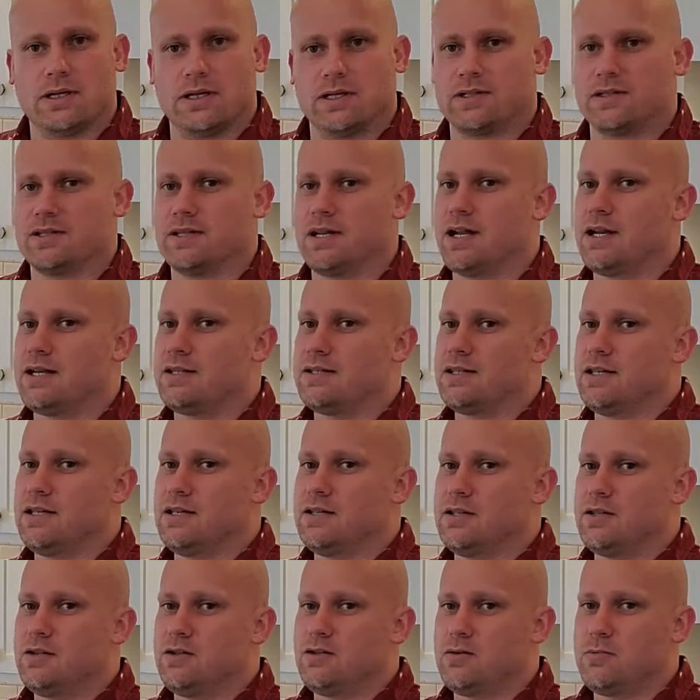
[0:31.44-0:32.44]
It's not as
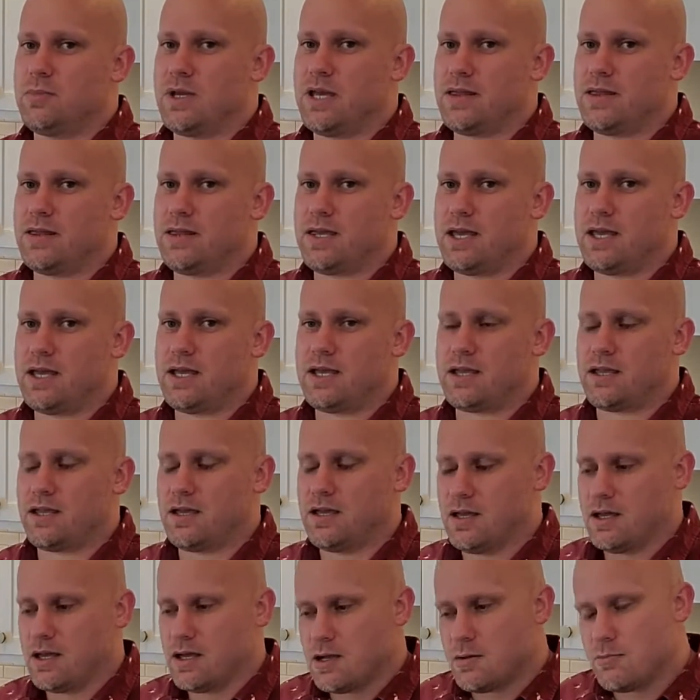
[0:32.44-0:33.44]
easy as you may think,
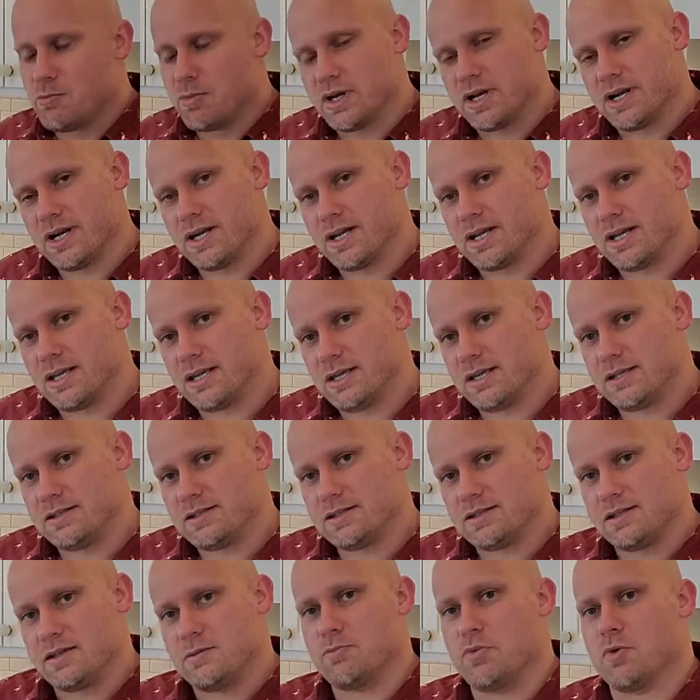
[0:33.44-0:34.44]
but it is
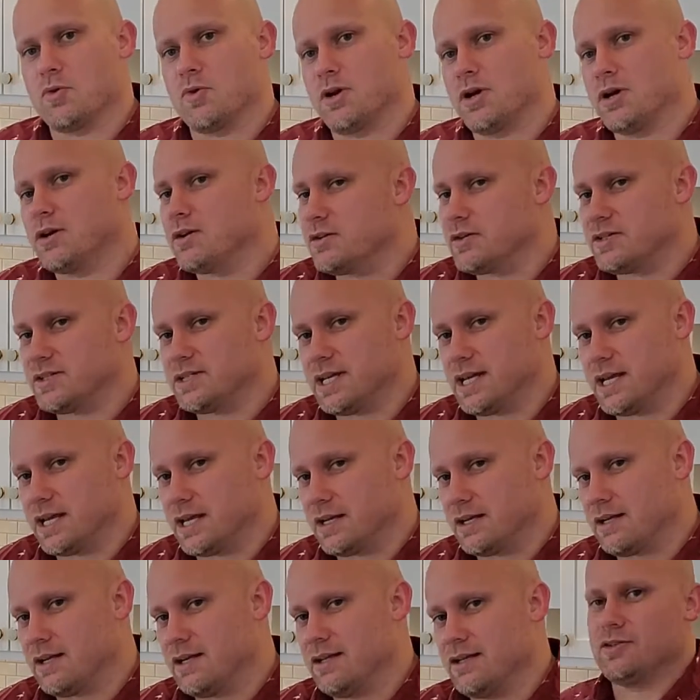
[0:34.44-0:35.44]
simple to
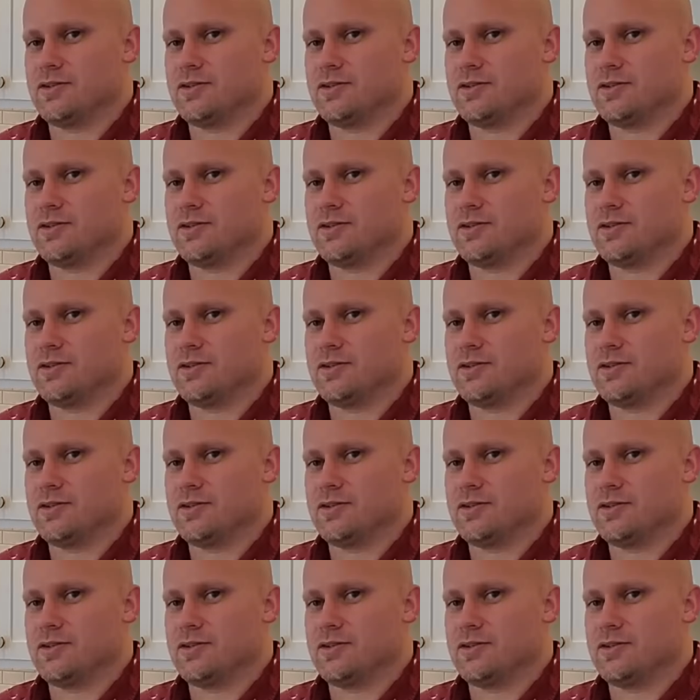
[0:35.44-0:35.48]
understand.